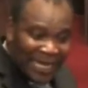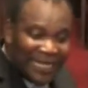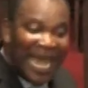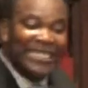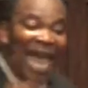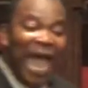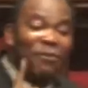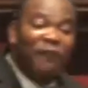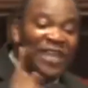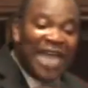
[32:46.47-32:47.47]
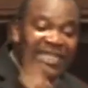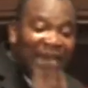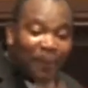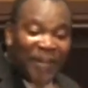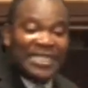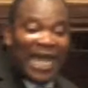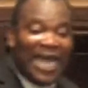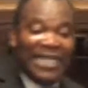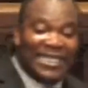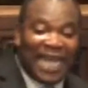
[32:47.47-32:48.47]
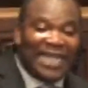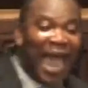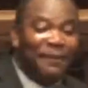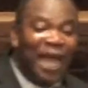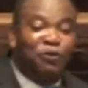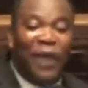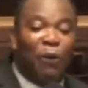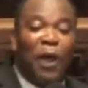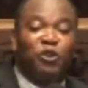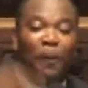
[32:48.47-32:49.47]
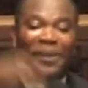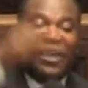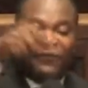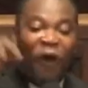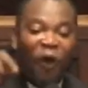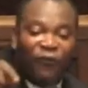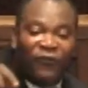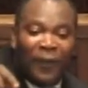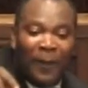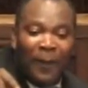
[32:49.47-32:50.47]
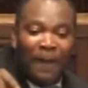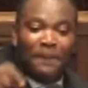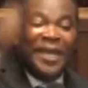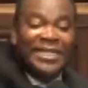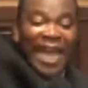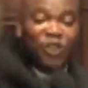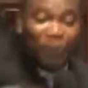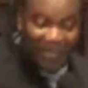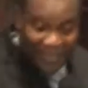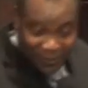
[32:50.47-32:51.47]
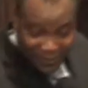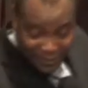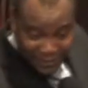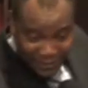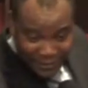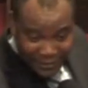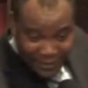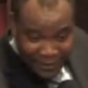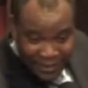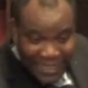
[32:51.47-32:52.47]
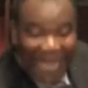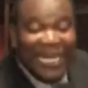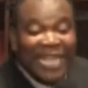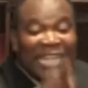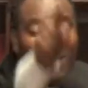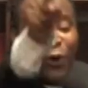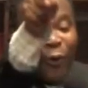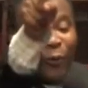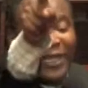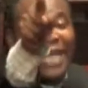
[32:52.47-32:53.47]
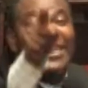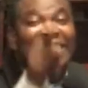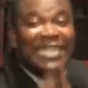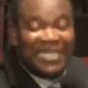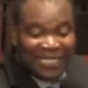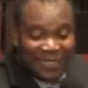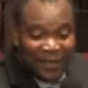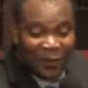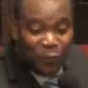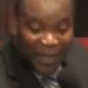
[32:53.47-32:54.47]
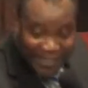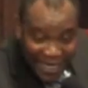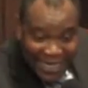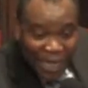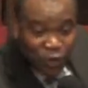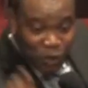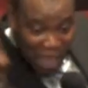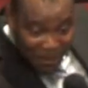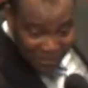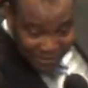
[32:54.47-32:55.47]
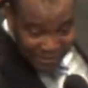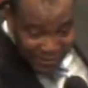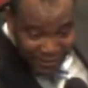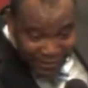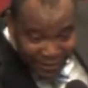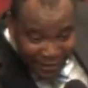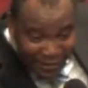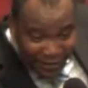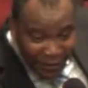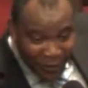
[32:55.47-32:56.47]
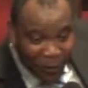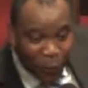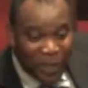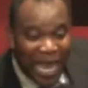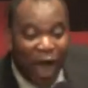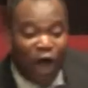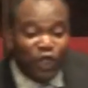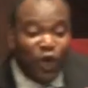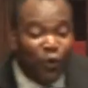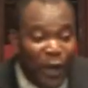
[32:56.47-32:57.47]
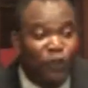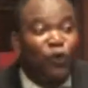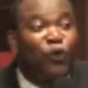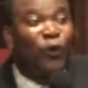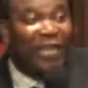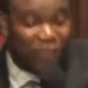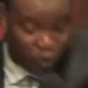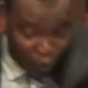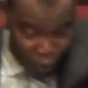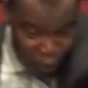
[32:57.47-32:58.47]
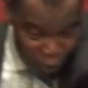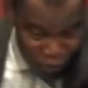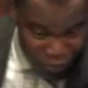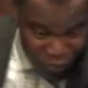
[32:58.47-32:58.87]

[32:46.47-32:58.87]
the time of their celebration, that is the time that we are going to bring forth Peter to be killed. Then they shall know that this is. We did that to James. We are also going to do this to you.